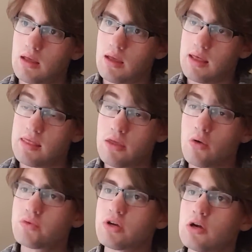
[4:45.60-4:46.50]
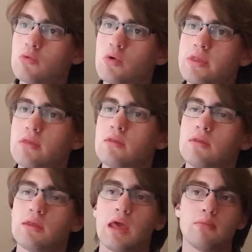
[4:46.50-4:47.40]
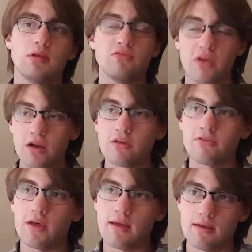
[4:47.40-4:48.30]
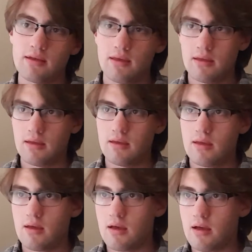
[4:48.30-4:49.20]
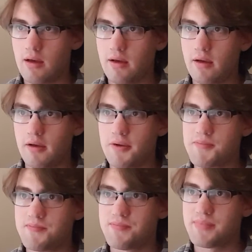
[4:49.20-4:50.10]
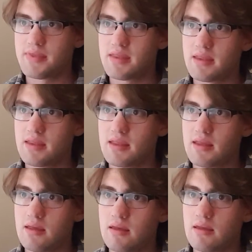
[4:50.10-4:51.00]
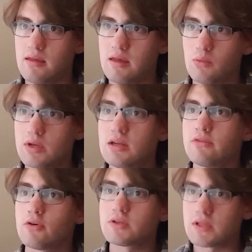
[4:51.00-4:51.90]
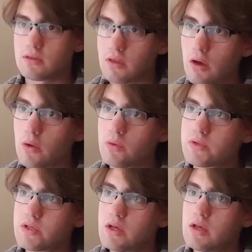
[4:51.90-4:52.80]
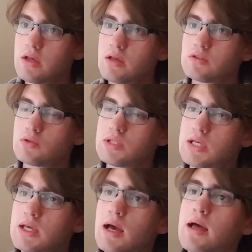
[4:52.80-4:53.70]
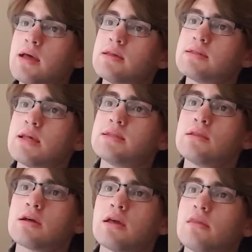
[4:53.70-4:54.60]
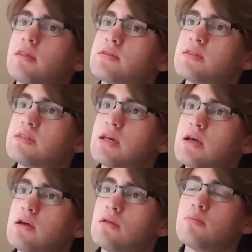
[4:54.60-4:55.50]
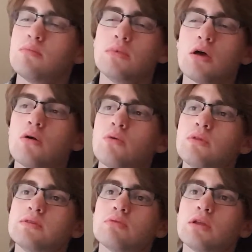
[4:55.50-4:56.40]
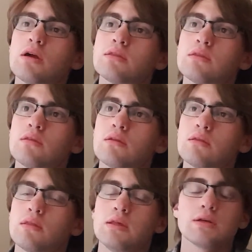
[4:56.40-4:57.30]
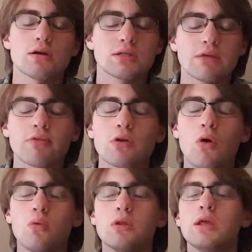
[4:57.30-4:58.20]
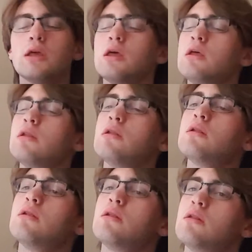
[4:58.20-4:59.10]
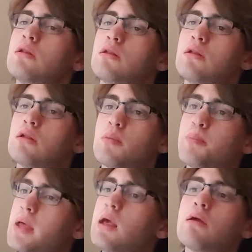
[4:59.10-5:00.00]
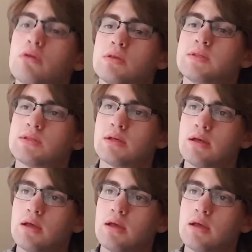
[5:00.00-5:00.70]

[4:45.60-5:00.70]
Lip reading: those are what can be verified, and we need to focus on those. So TI is looking at things and saying, no, these really aren't. These are different only in appearance.